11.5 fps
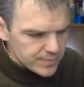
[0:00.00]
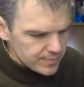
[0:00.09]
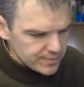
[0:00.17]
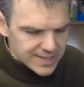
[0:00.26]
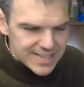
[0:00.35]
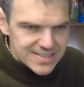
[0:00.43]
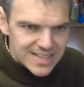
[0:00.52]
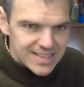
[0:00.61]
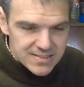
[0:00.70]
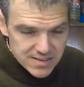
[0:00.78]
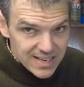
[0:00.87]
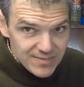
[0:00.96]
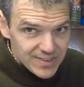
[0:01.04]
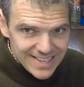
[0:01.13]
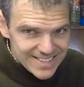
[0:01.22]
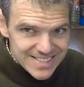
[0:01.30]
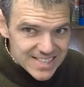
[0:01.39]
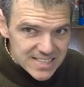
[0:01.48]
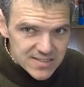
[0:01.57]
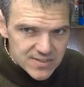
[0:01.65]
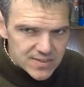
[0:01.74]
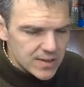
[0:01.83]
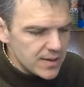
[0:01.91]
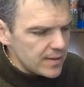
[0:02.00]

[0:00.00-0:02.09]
these things even exist?